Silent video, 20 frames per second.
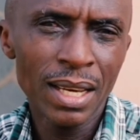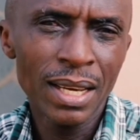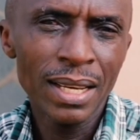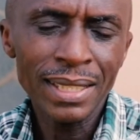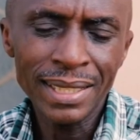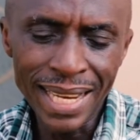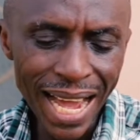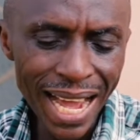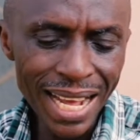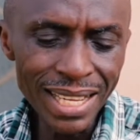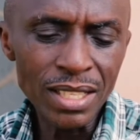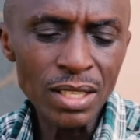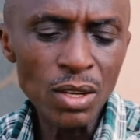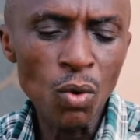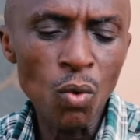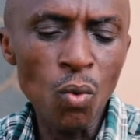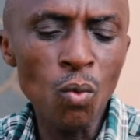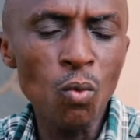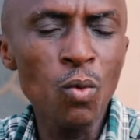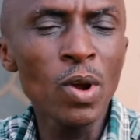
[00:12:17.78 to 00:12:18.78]
That
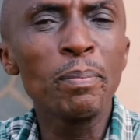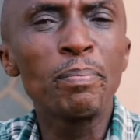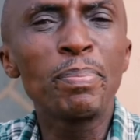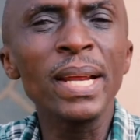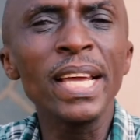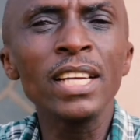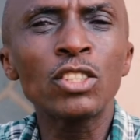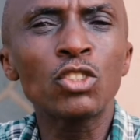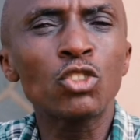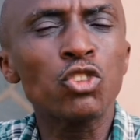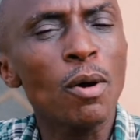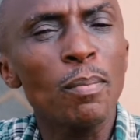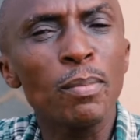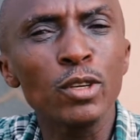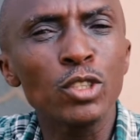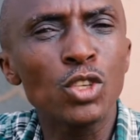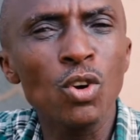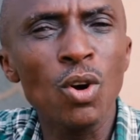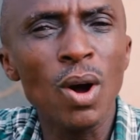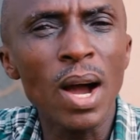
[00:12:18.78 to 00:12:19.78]
will bring trouble
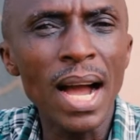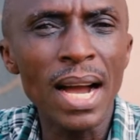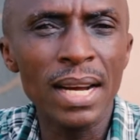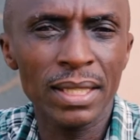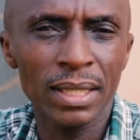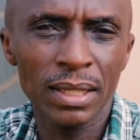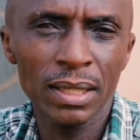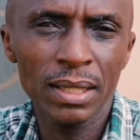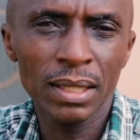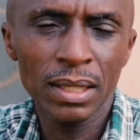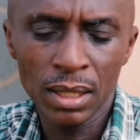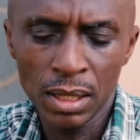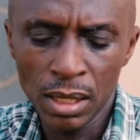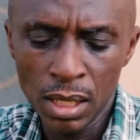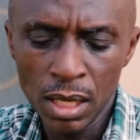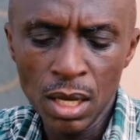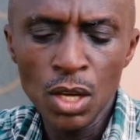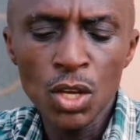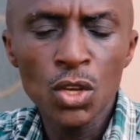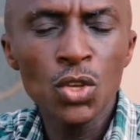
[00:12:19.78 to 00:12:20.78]
to your heart.
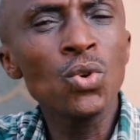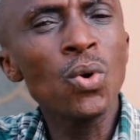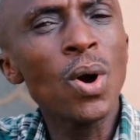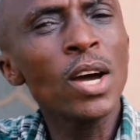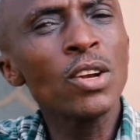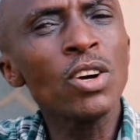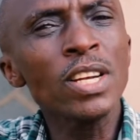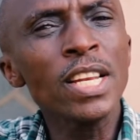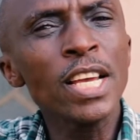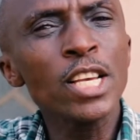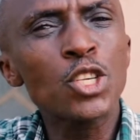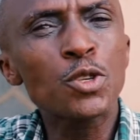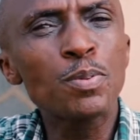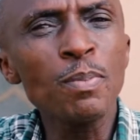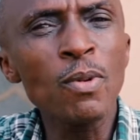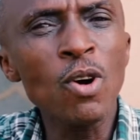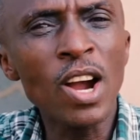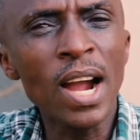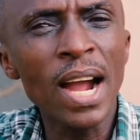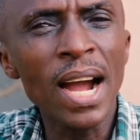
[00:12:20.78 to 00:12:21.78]
You are not a
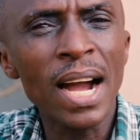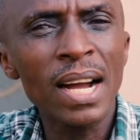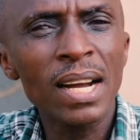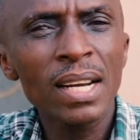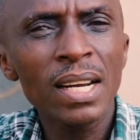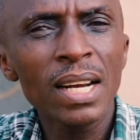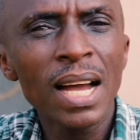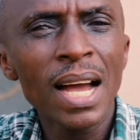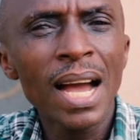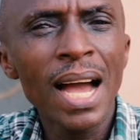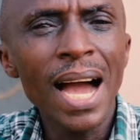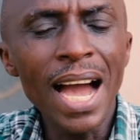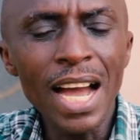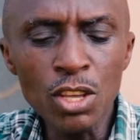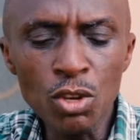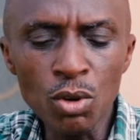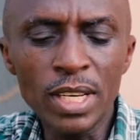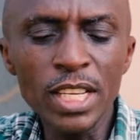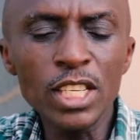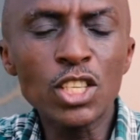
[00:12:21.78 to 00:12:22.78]
smoker and
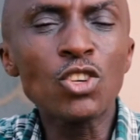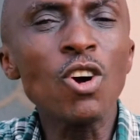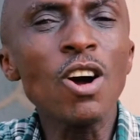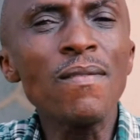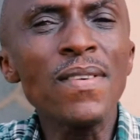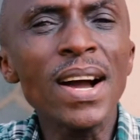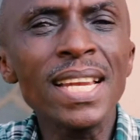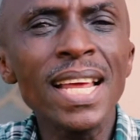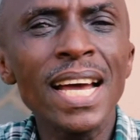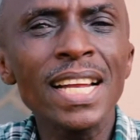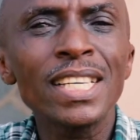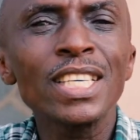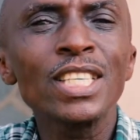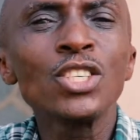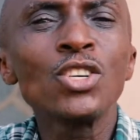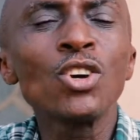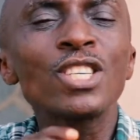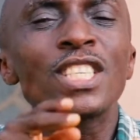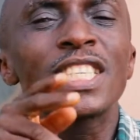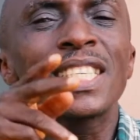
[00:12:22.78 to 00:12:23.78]
you discover that
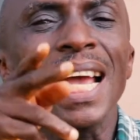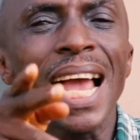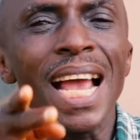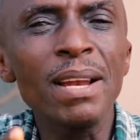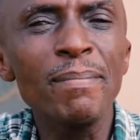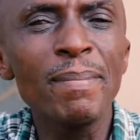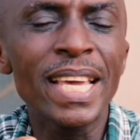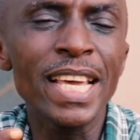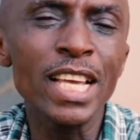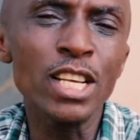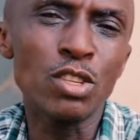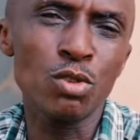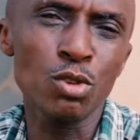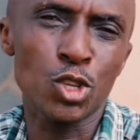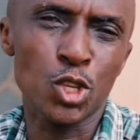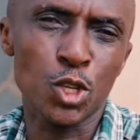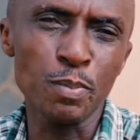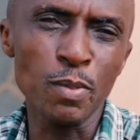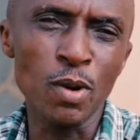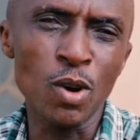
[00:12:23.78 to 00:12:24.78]
your child begins to
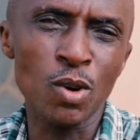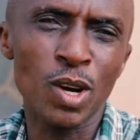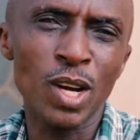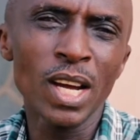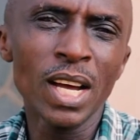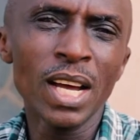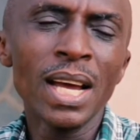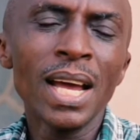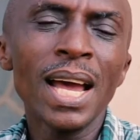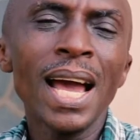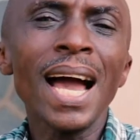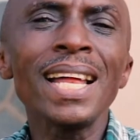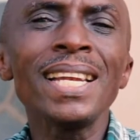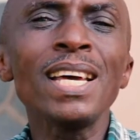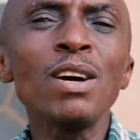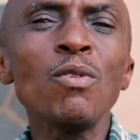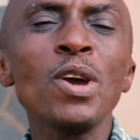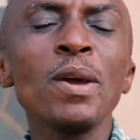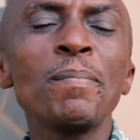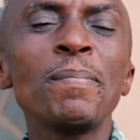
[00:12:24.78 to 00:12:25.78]
smoke. And
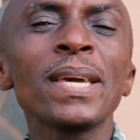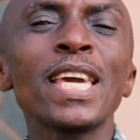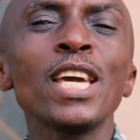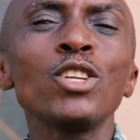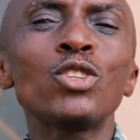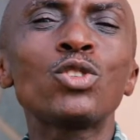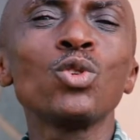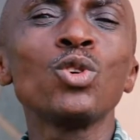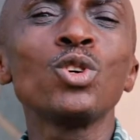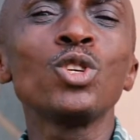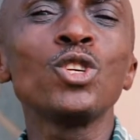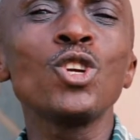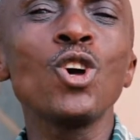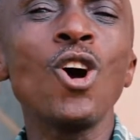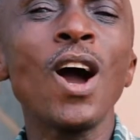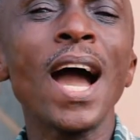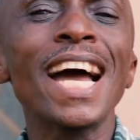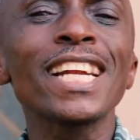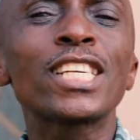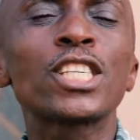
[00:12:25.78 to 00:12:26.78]
then we begin
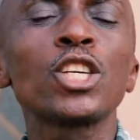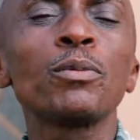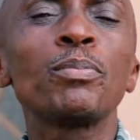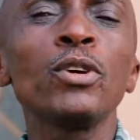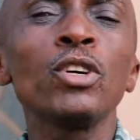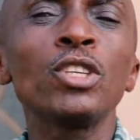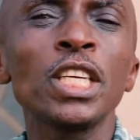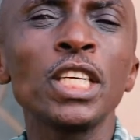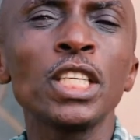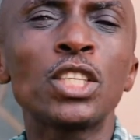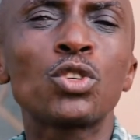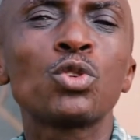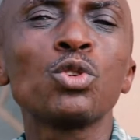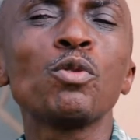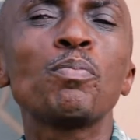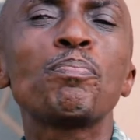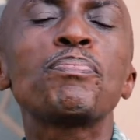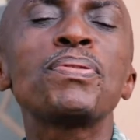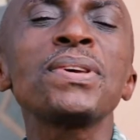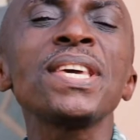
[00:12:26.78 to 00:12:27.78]
to, attribute it to
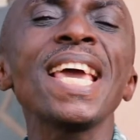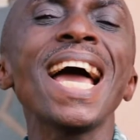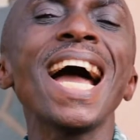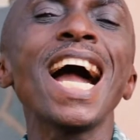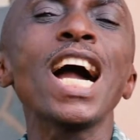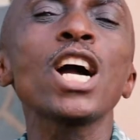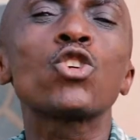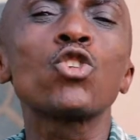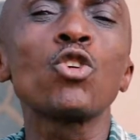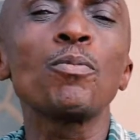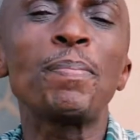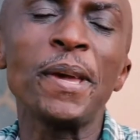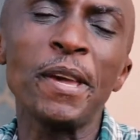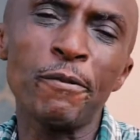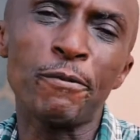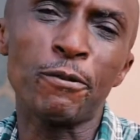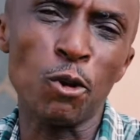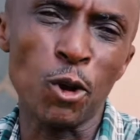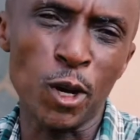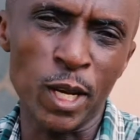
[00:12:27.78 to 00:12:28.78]
peer group
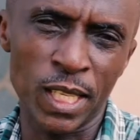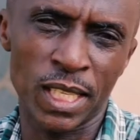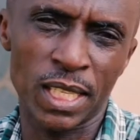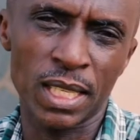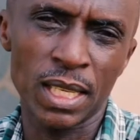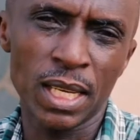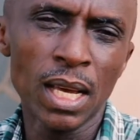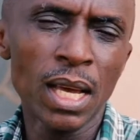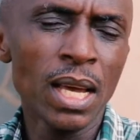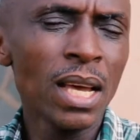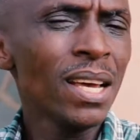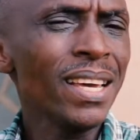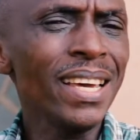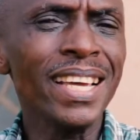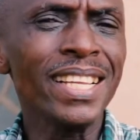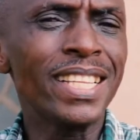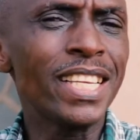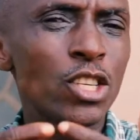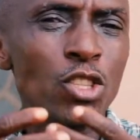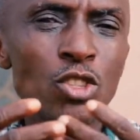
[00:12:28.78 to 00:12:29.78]
influence.
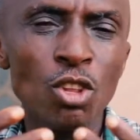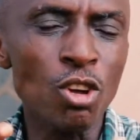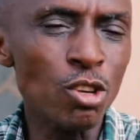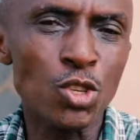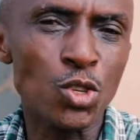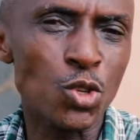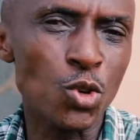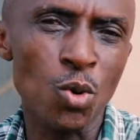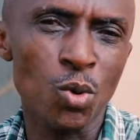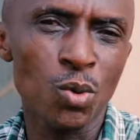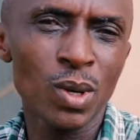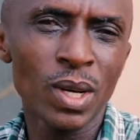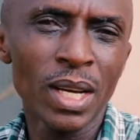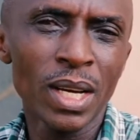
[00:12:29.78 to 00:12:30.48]
It is not so.